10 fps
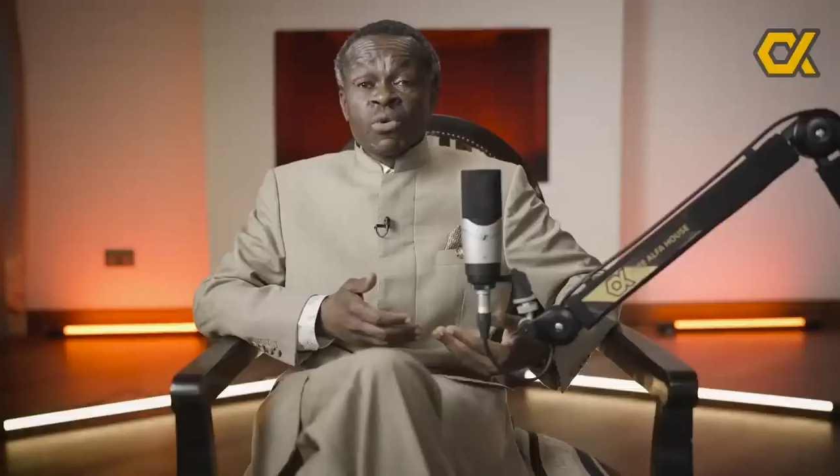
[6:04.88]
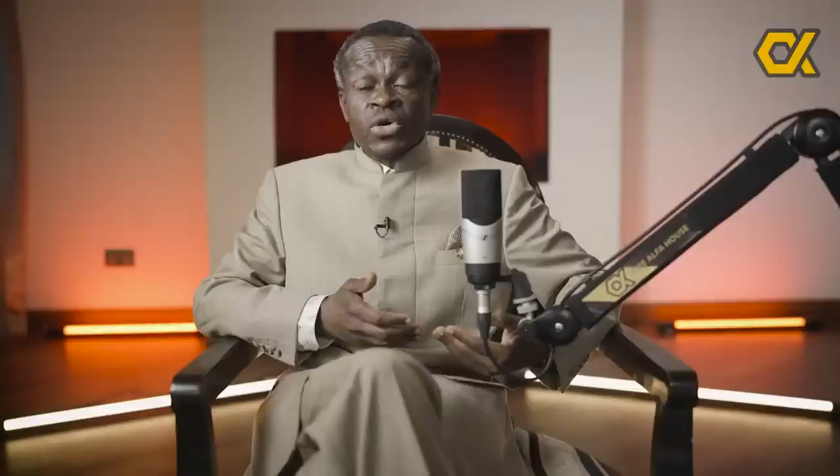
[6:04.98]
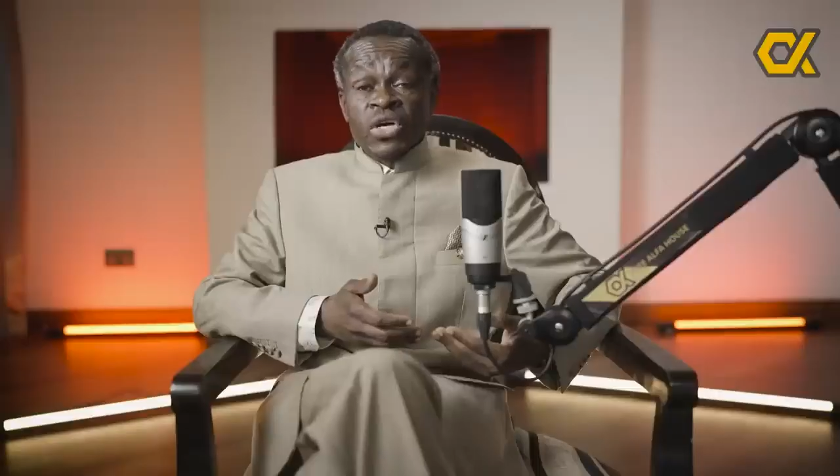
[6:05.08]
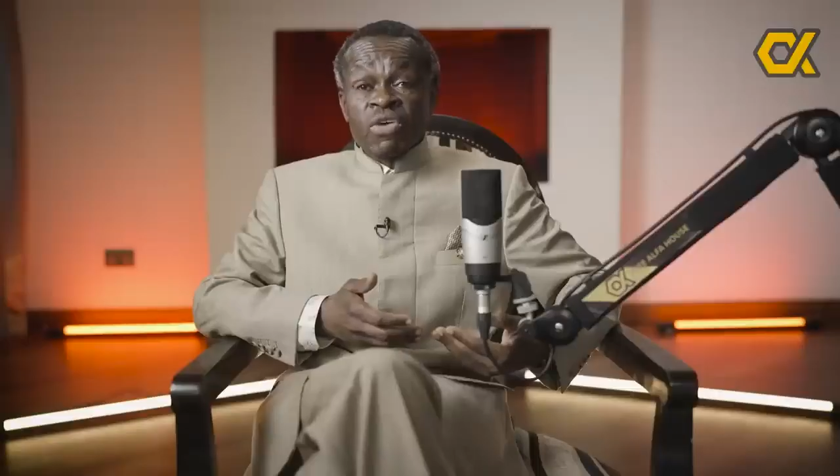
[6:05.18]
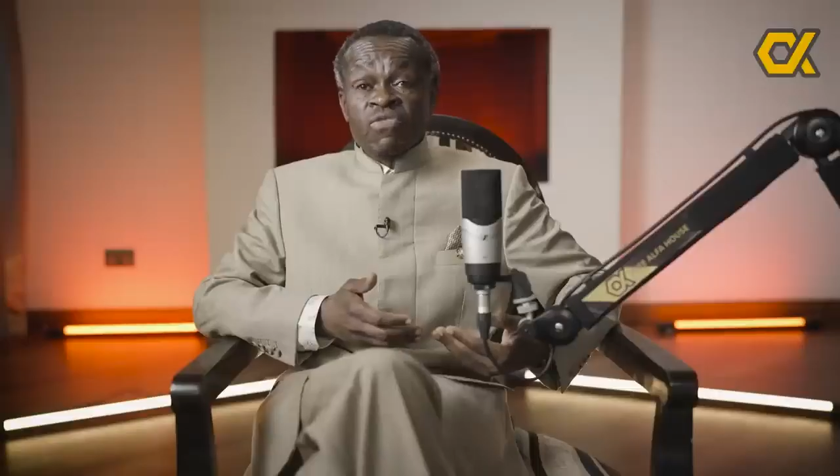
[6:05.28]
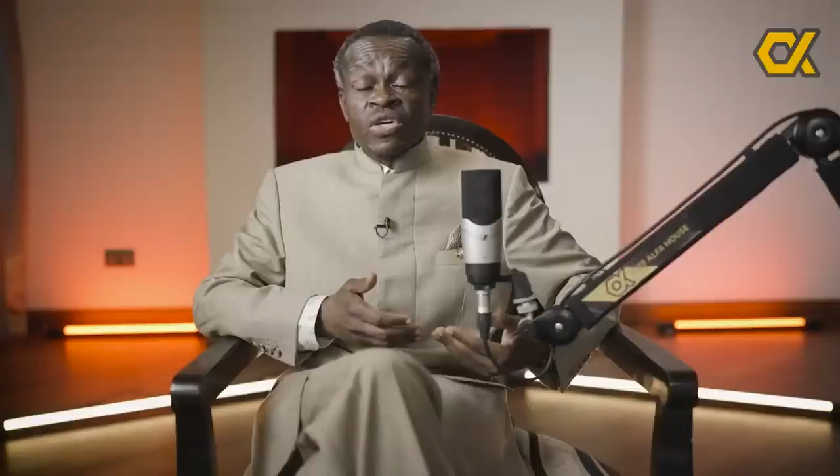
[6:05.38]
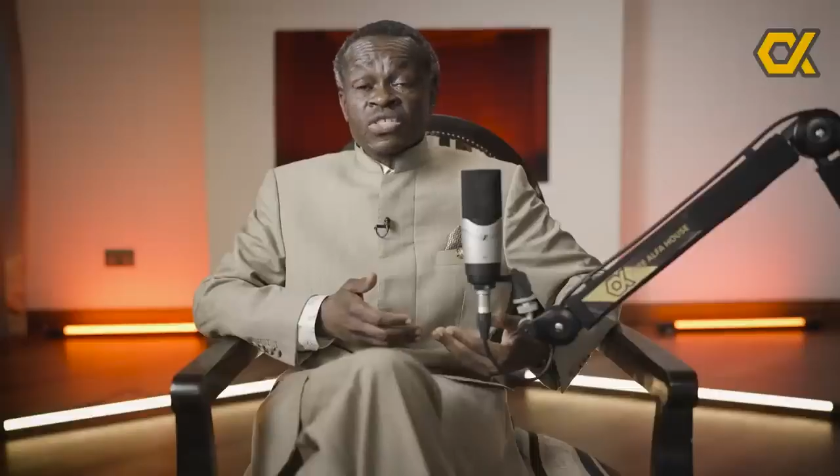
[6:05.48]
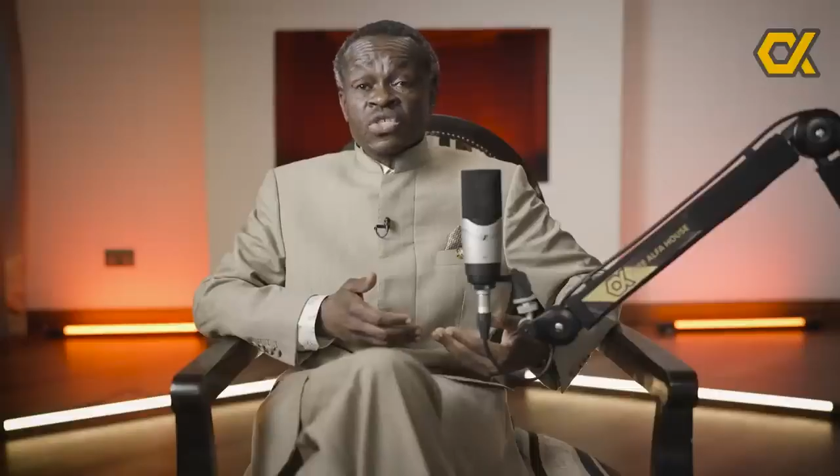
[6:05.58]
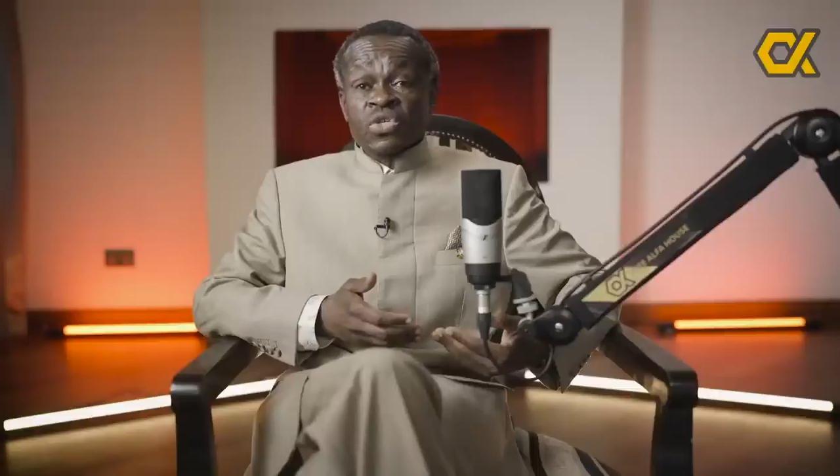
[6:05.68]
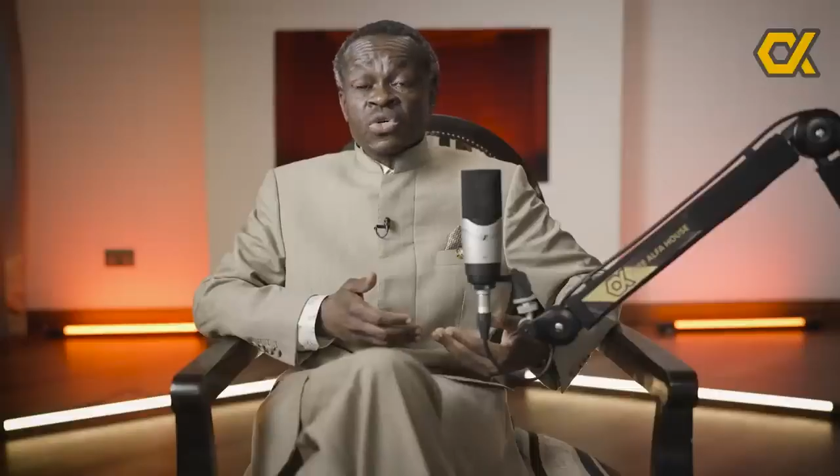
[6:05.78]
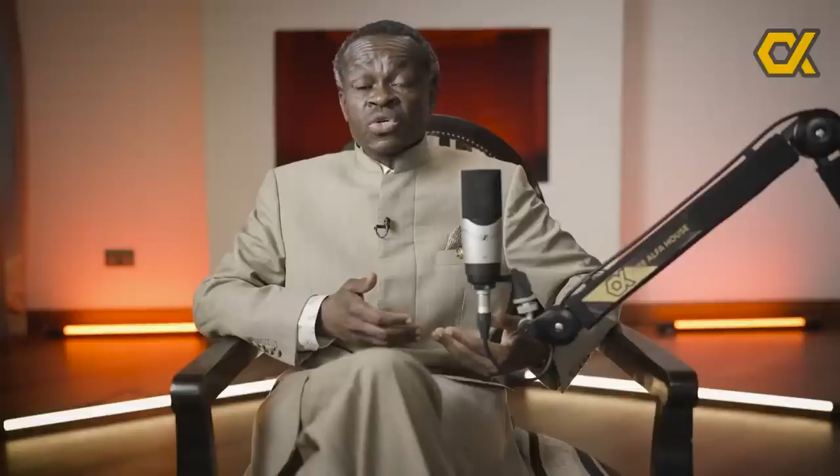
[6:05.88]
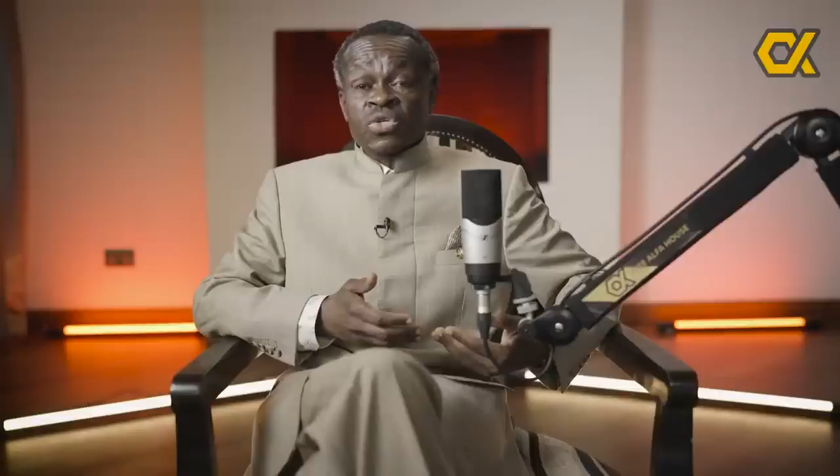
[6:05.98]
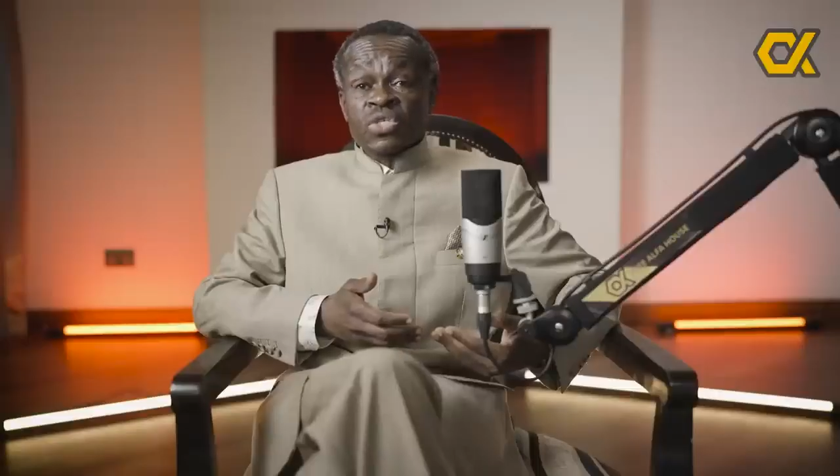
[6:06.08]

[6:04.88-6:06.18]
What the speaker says: Burkina Faso,